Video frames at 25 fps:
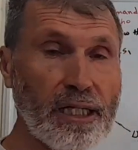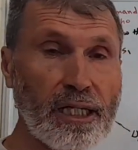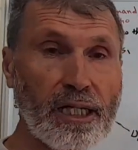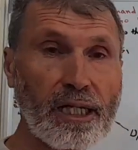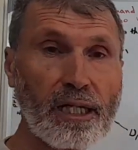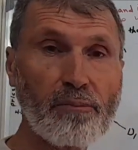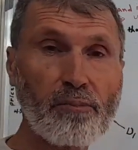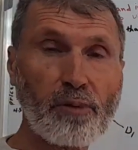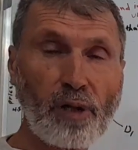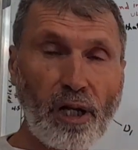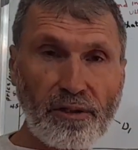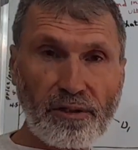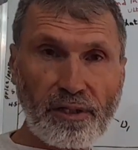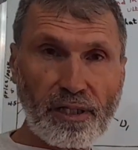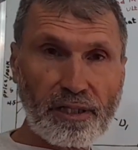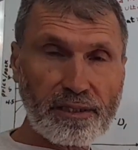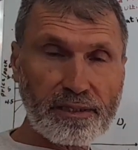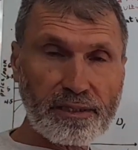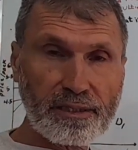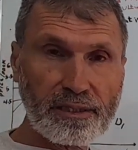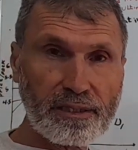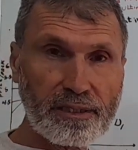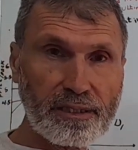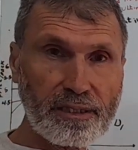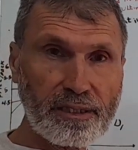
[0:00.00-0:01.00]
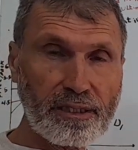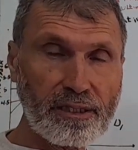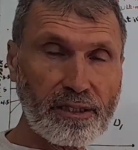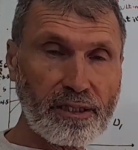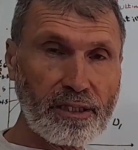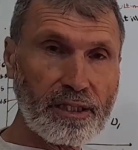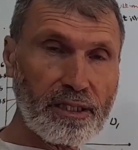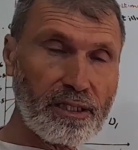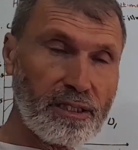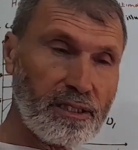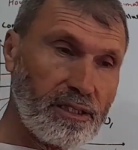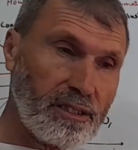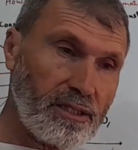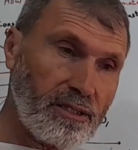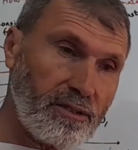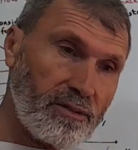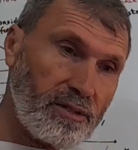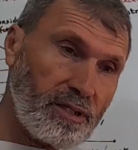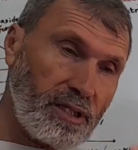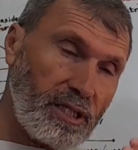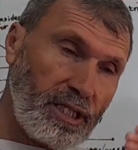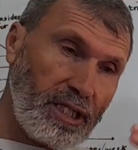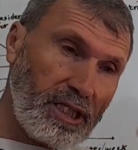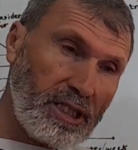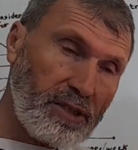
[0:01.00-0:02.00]
product,
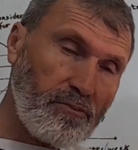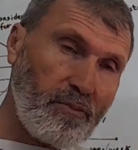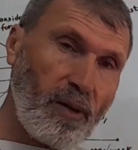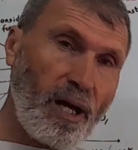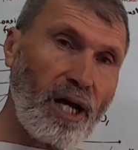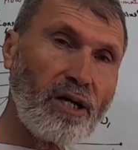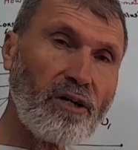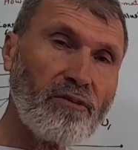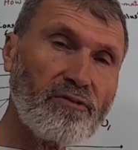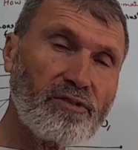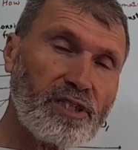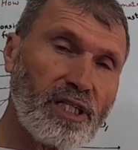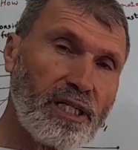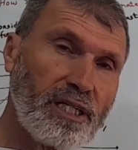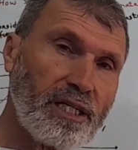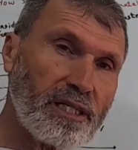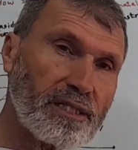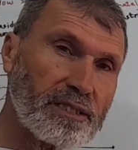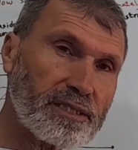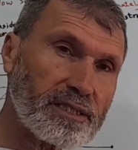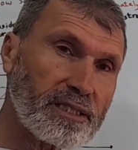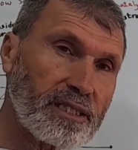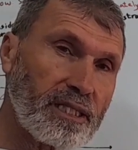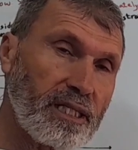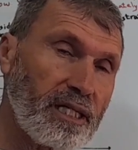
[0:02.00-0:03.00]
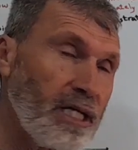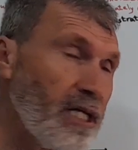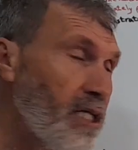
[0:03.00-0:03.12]
on each pack of cigarettes.